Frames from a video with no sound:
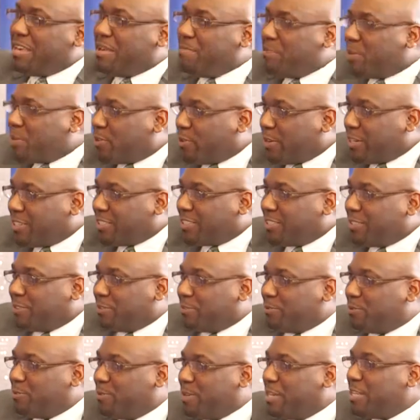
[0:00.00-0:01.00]
Immigration,
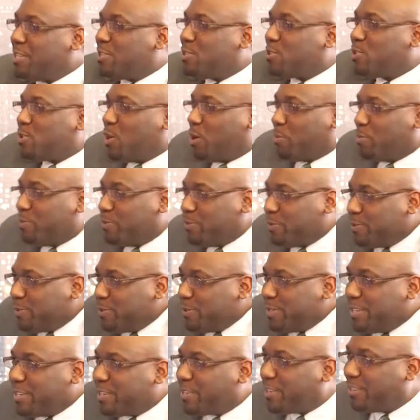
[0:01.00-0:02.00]
will it stop?
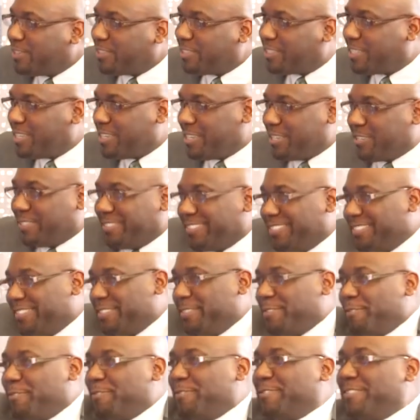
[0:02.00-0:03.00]
Will it continue?
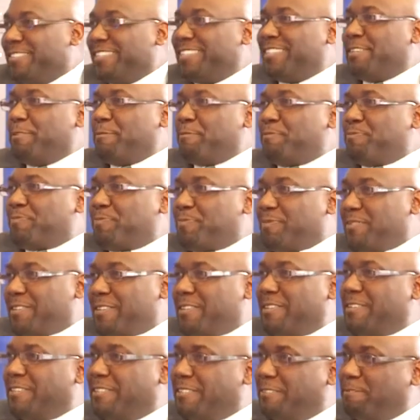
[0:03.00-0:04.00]
Well, it's been reduced.
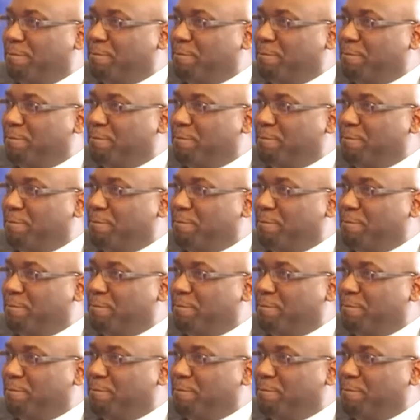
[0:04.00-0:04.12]
I can